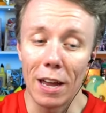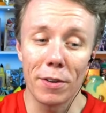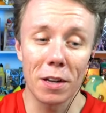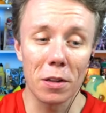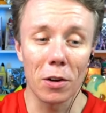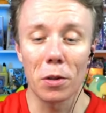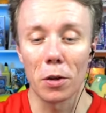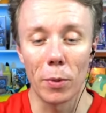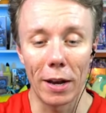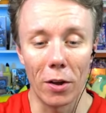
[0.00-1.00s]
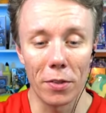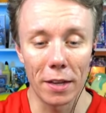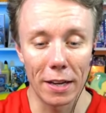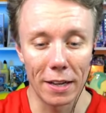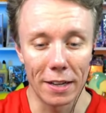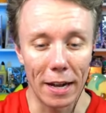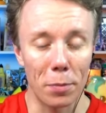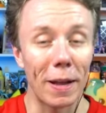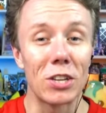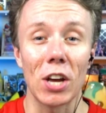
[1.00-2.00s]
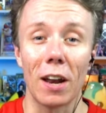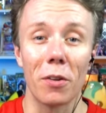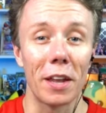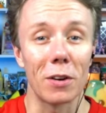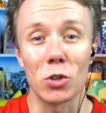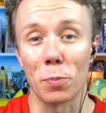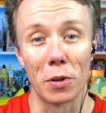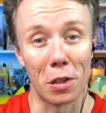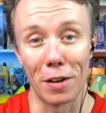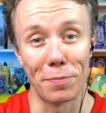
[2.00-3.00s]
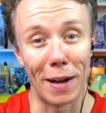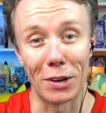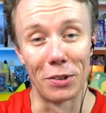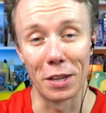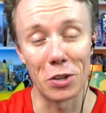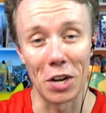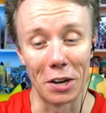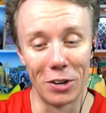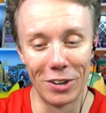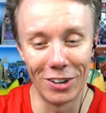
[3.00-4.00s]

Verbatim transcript: If it doesn't go so well on the Let's Play channel, then I'll just put stuff back on this channel.